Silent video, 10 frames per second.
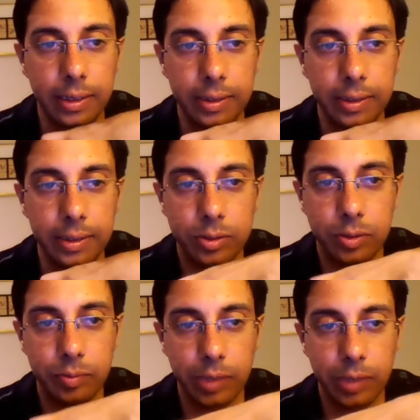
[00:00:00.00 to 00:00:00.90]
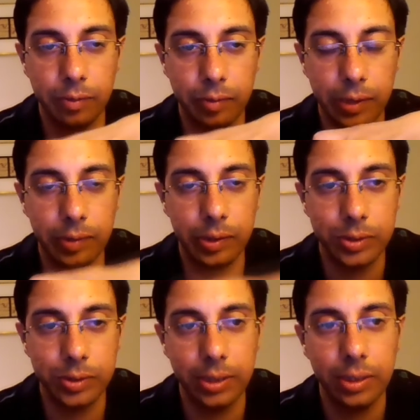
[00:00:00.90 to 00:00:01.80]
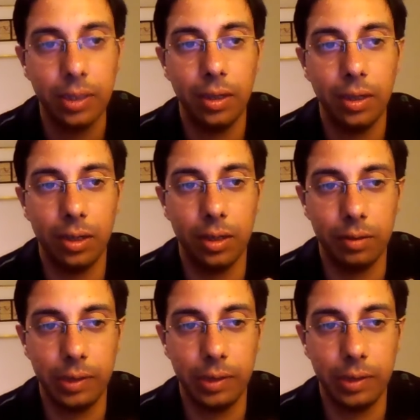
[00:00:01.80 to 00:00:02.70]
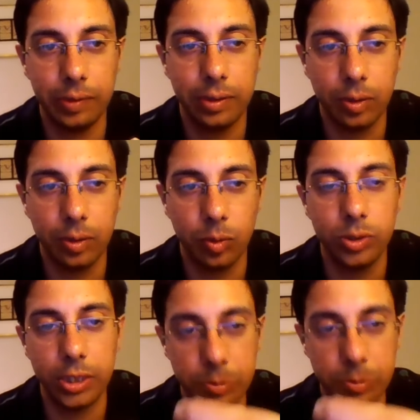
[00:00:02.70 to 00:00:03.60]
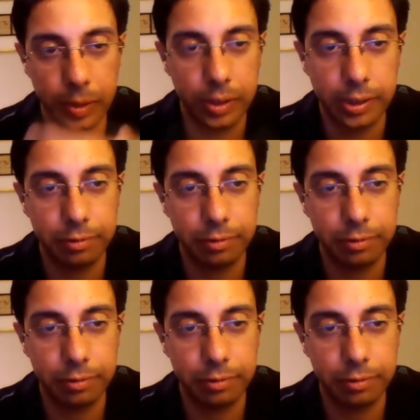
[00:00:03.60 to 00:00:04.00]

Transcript: So whenever you see, whenever the code says printf,